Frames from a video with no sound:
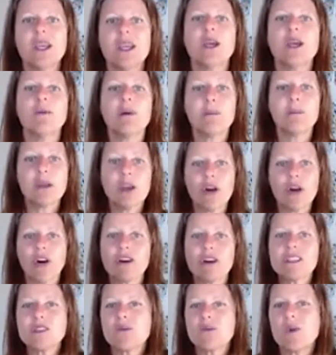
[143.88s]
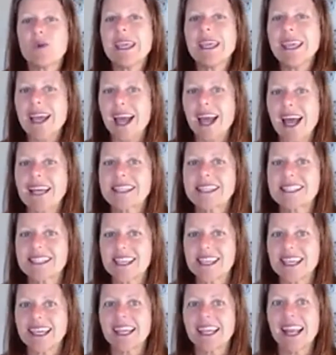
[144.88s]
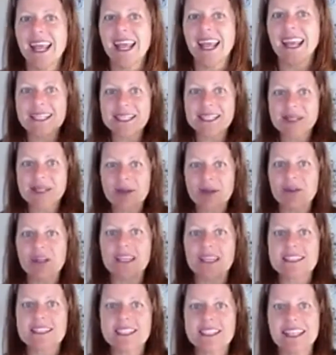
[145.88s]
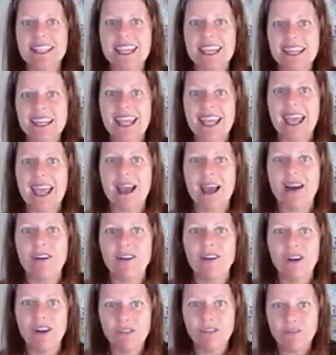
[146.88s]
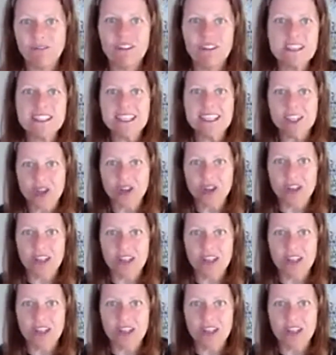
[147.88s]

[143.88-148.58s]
But because we can't see it and experience it in our physical